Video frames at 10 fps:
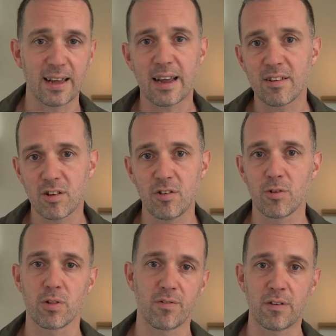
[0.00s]
And as
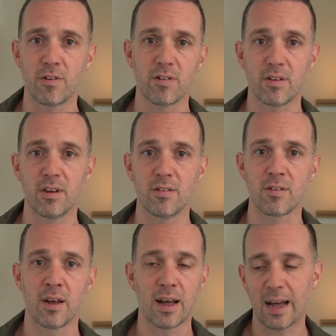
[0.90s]
usual, the references
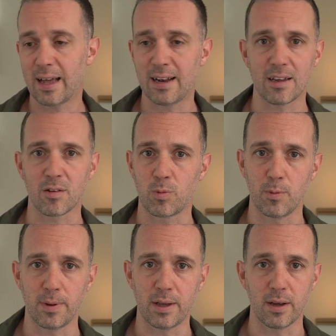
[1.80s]
and links will
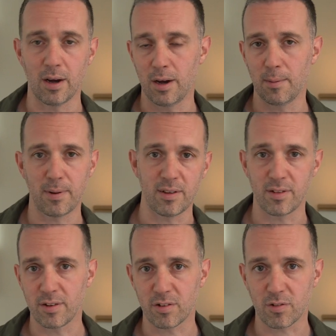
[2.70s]
be placed
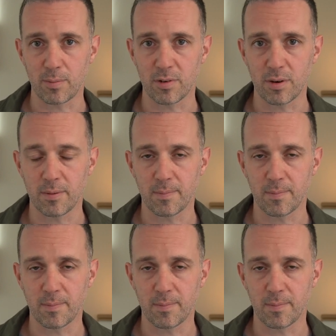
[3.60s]
in the description.